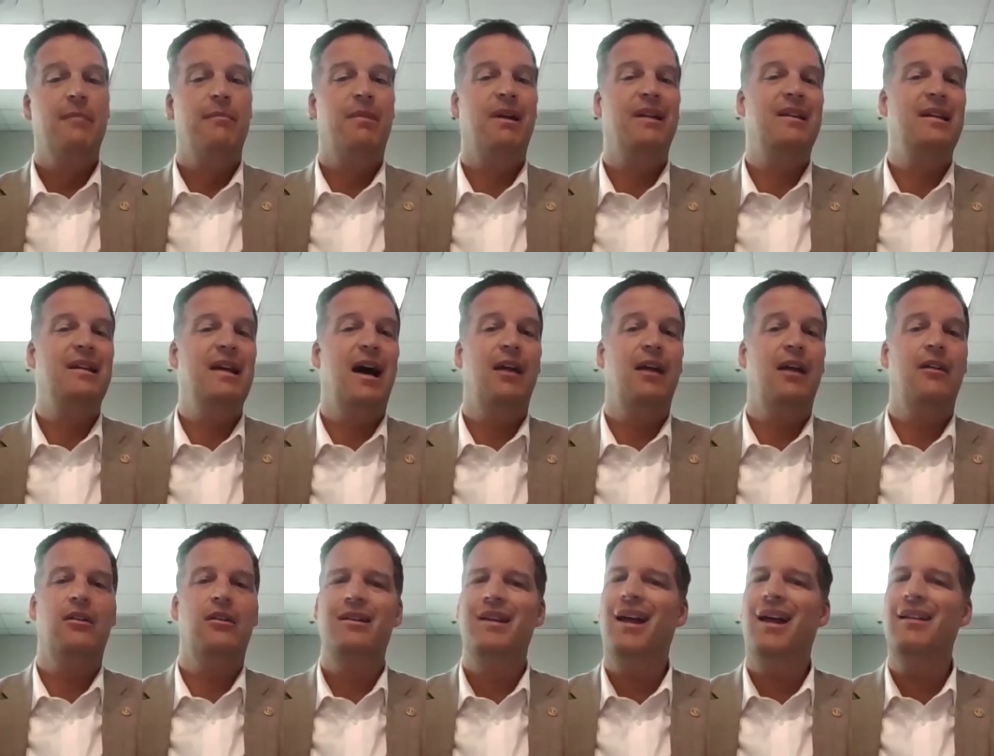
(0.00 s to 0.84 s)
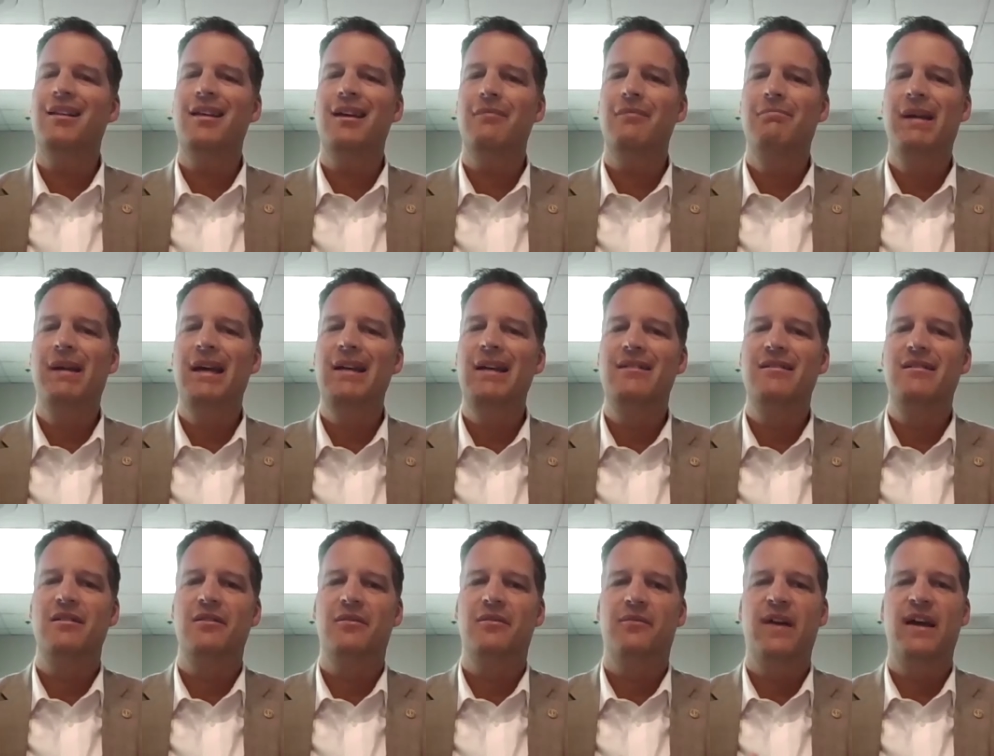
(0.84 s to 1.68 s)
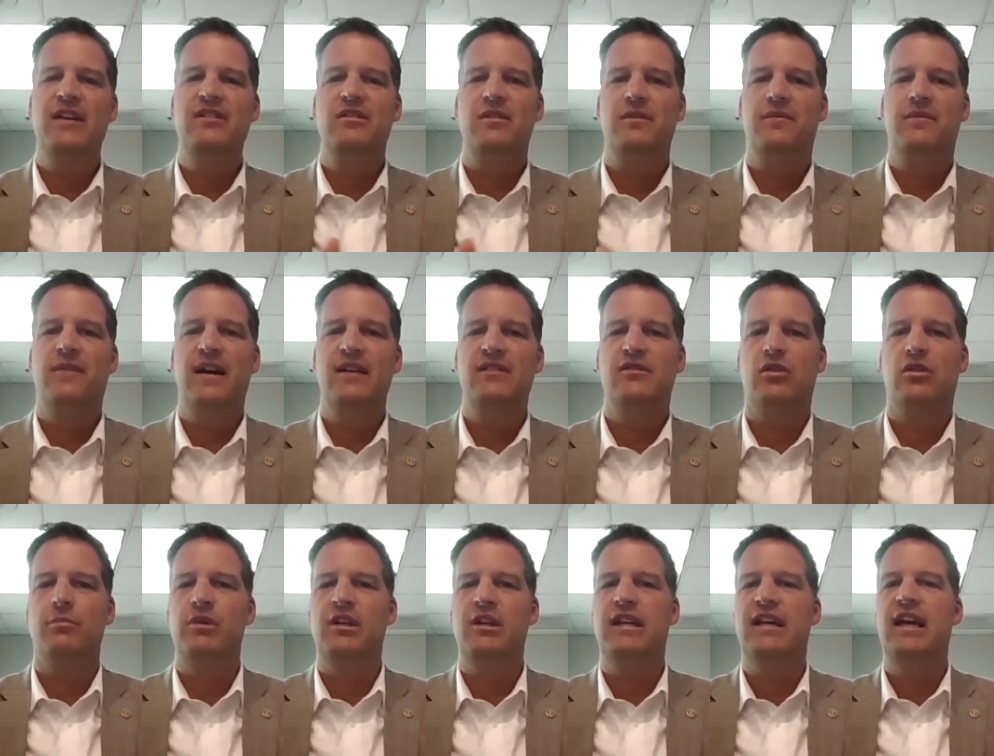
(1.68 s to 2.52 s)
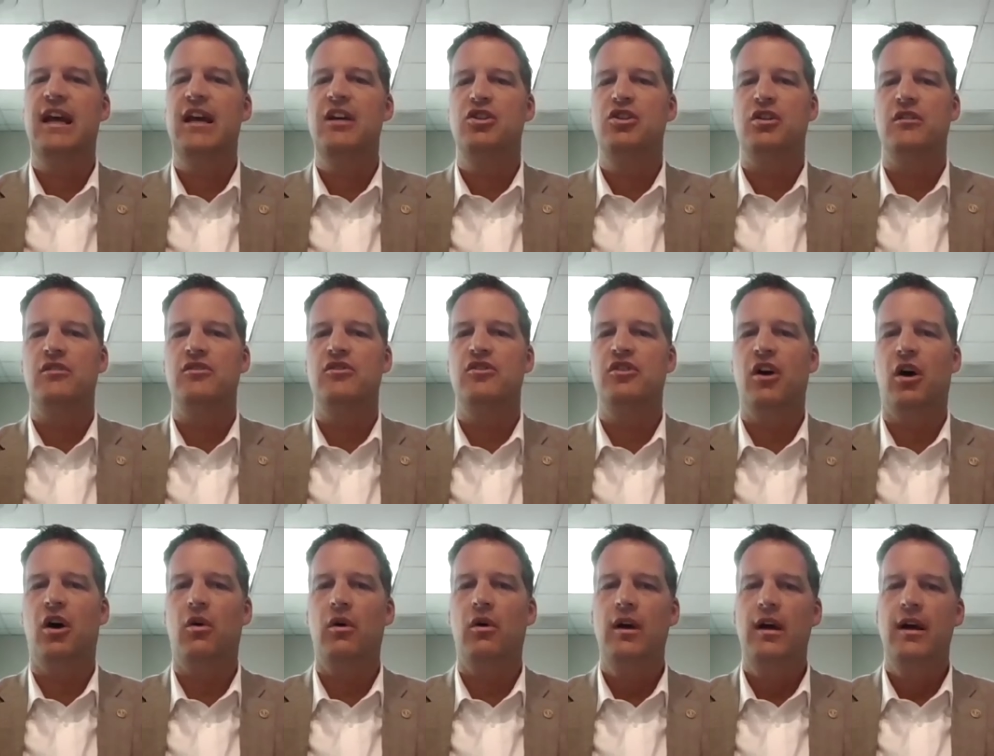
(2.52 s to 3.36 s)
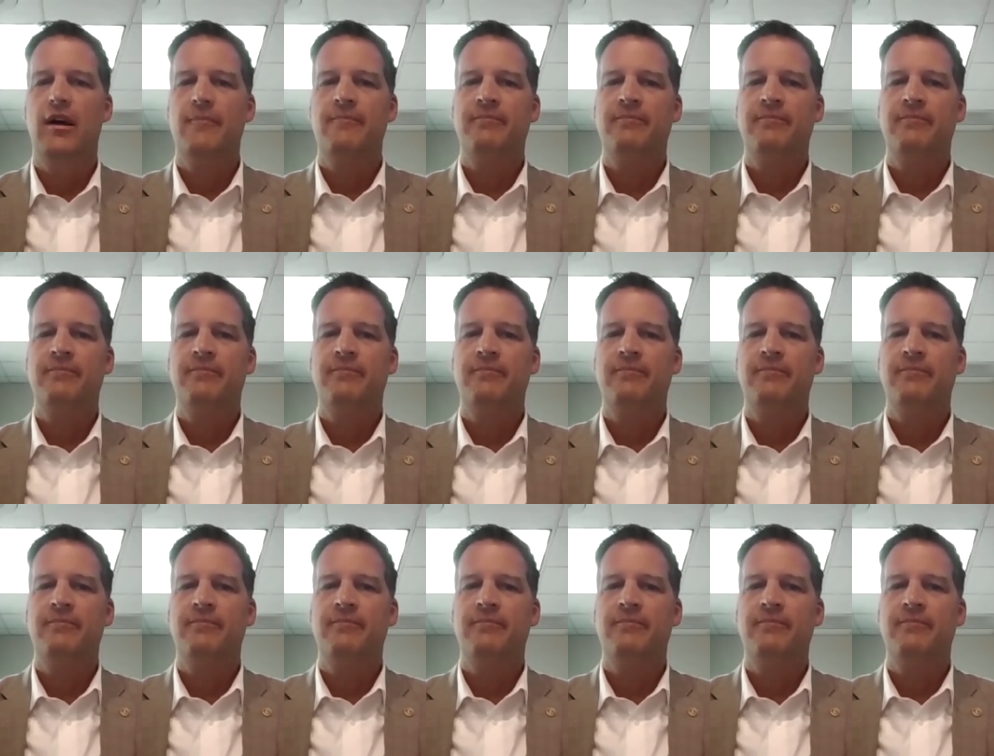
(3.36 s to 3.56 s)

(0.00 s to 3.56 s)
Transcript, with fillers: But the other, nothing beats face to face communication. So